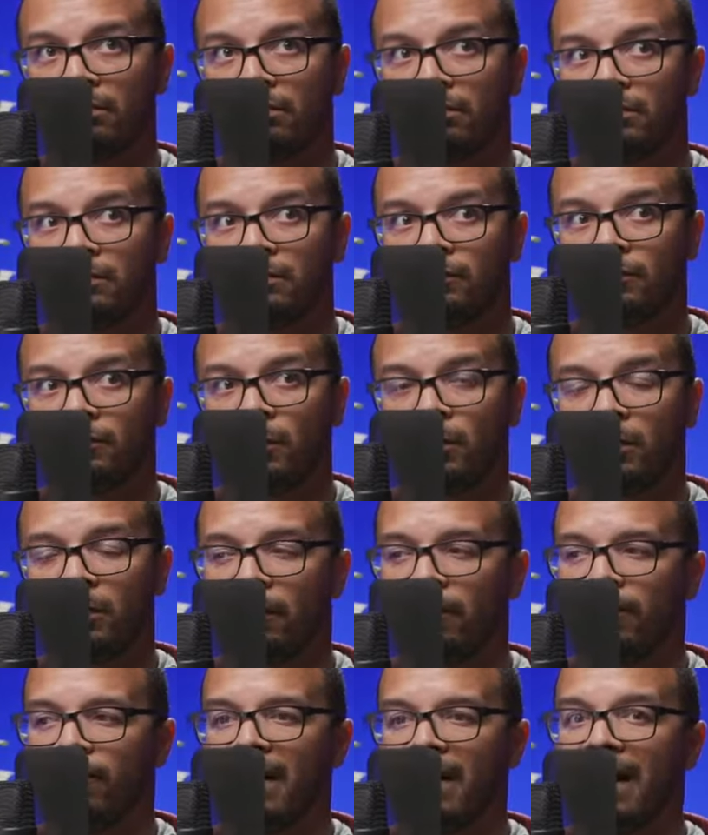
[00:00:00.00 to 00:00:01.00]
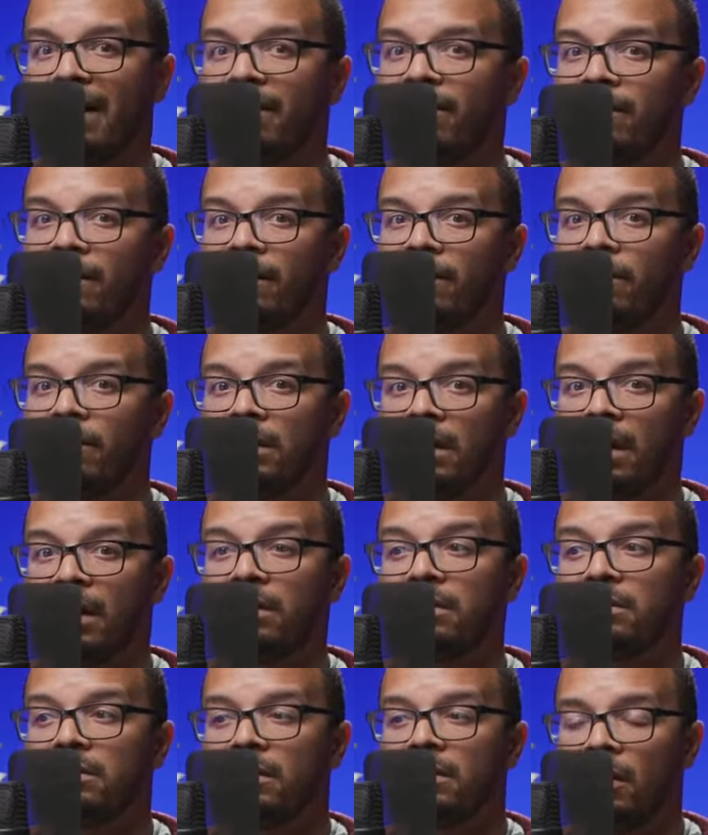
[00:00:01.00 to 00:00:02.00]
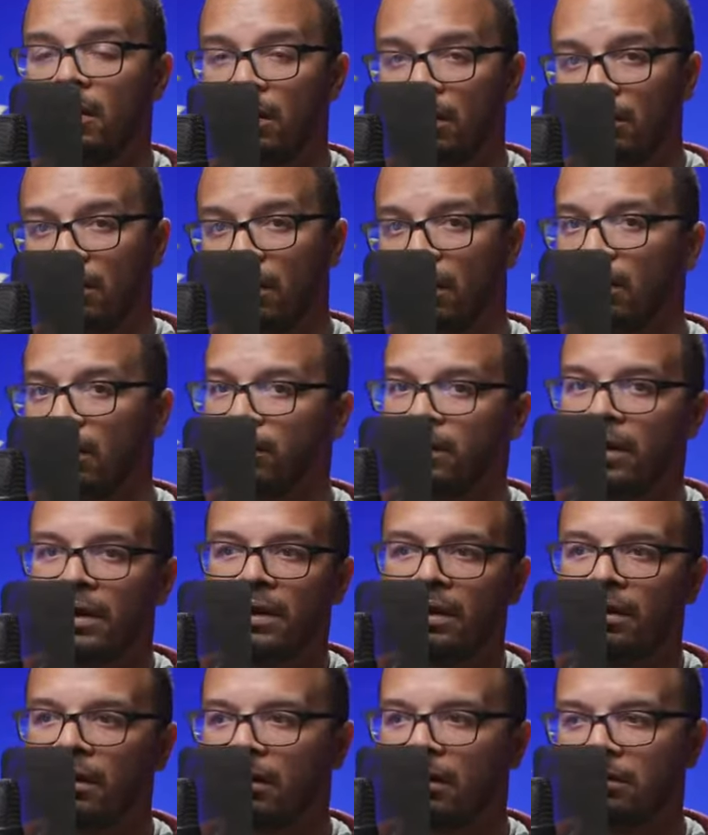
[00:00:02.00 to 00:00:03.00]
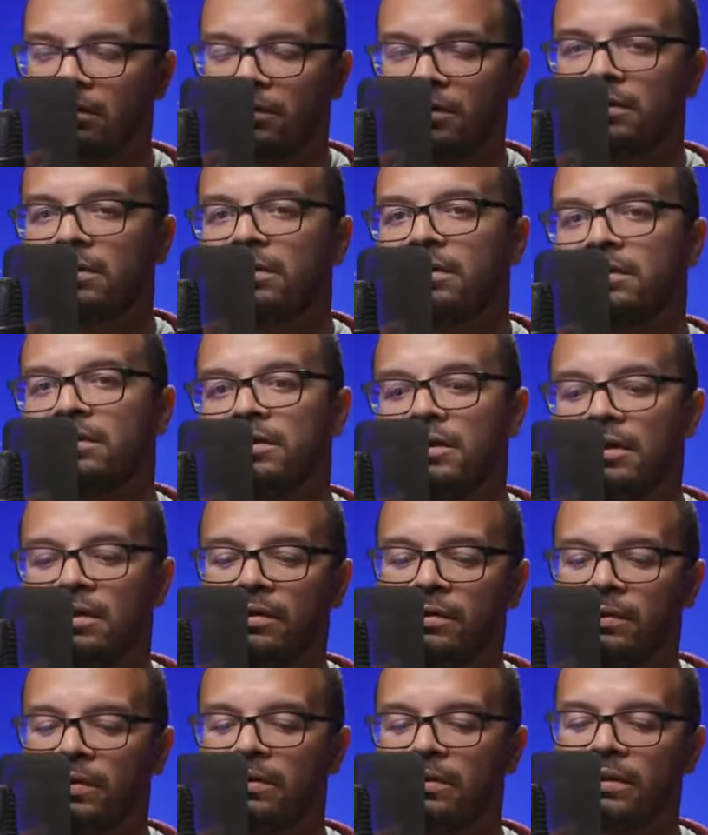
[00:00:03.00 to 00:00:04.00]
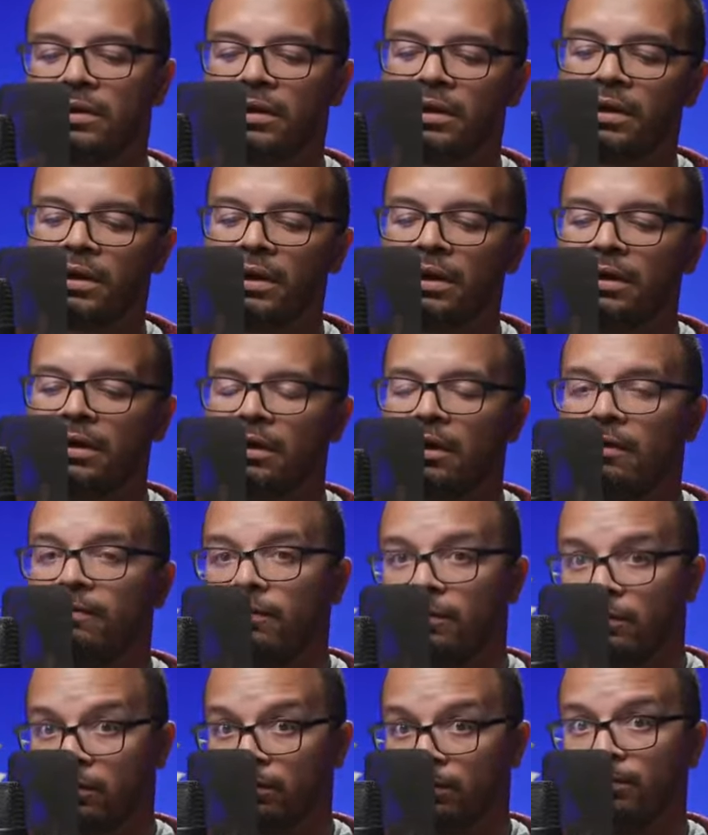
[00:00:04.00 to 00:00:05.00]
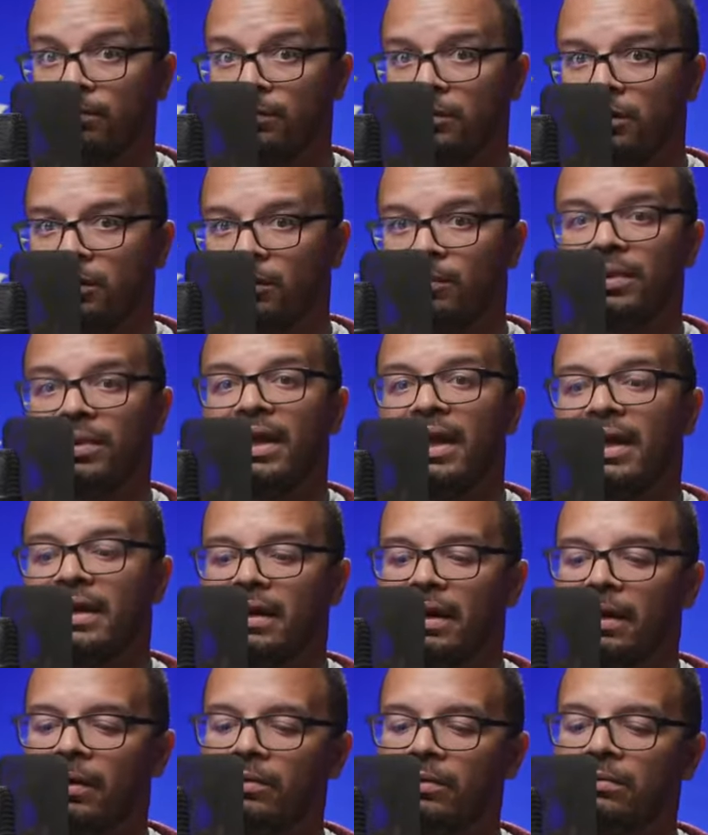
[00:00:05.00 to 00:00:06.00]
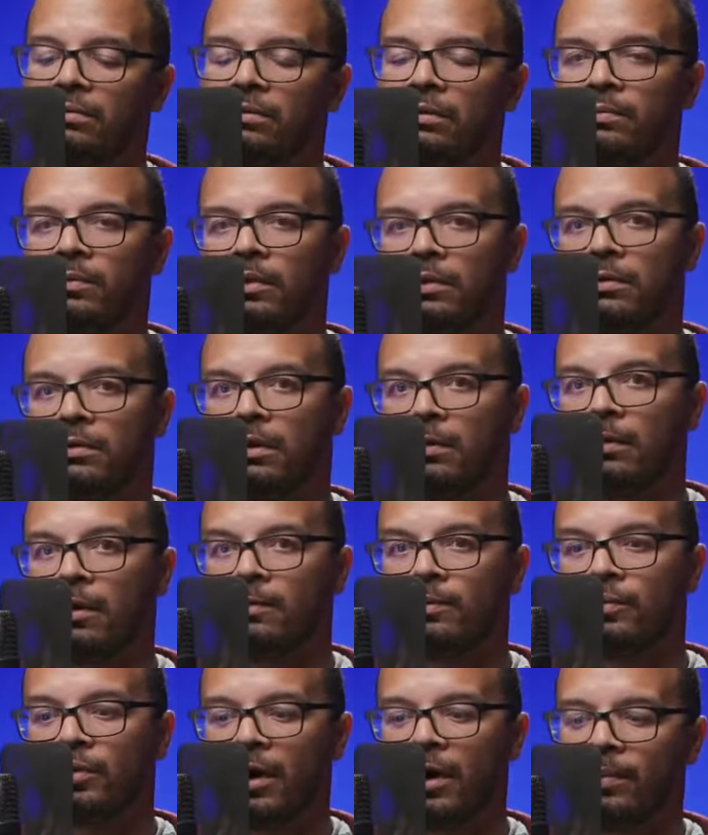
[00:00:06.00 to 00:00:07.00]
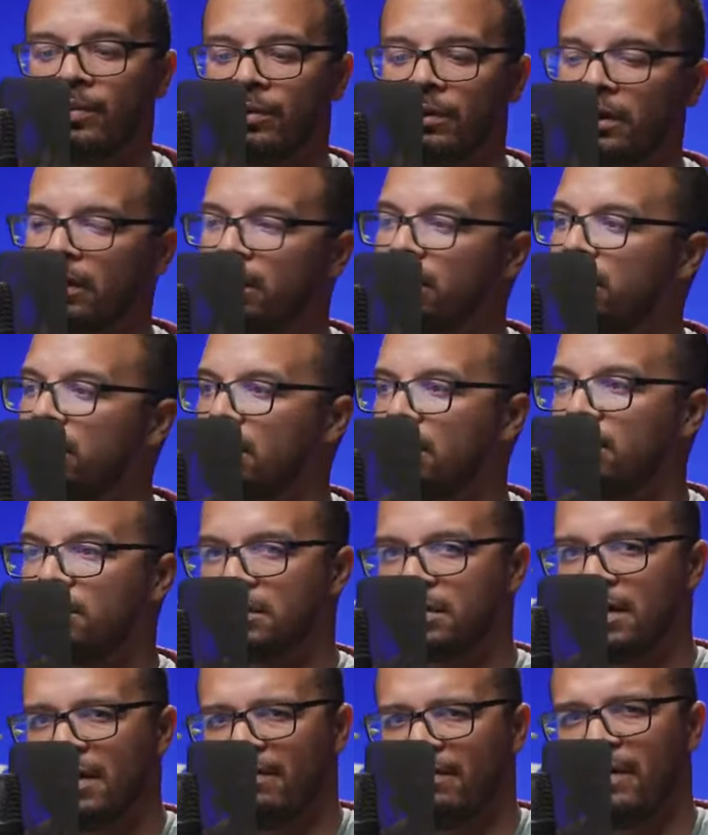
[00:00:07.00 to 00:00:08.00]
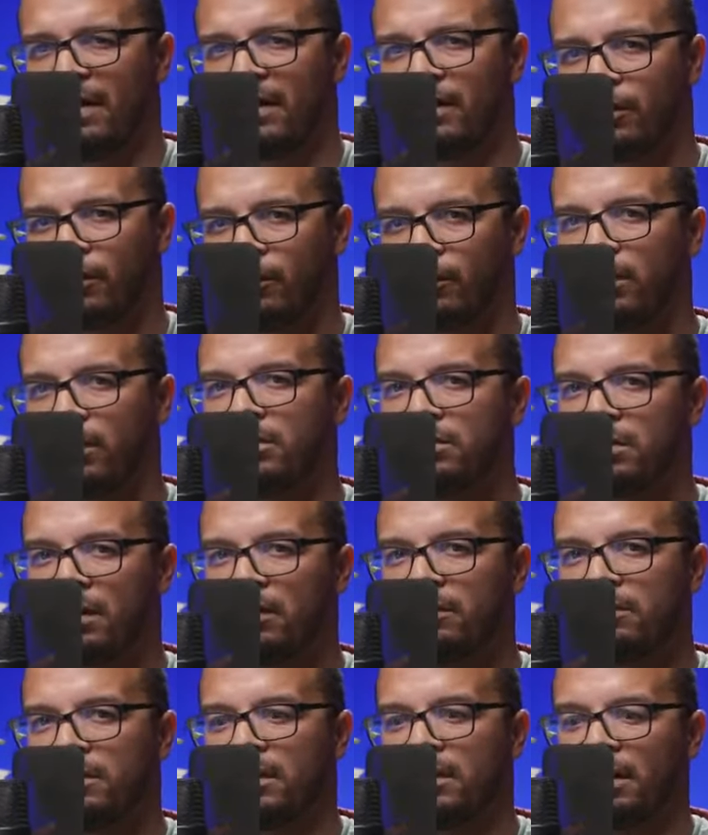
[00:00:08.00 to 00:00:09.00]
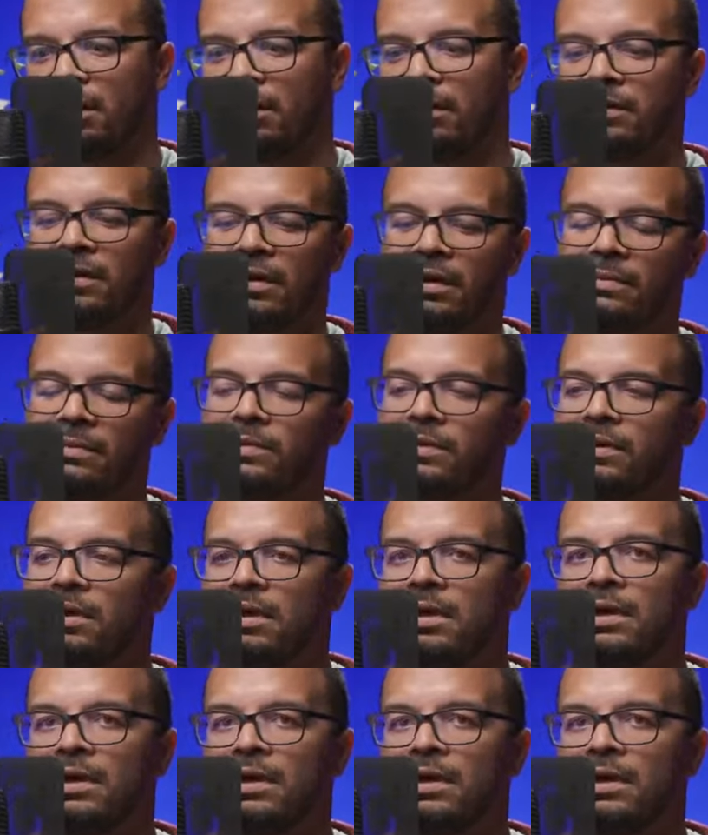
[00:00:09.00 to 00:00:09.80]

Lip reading: 4 or 5 of the lights all day long just continuously if you, you know, plan it out properly and just have like 3 charging at all times.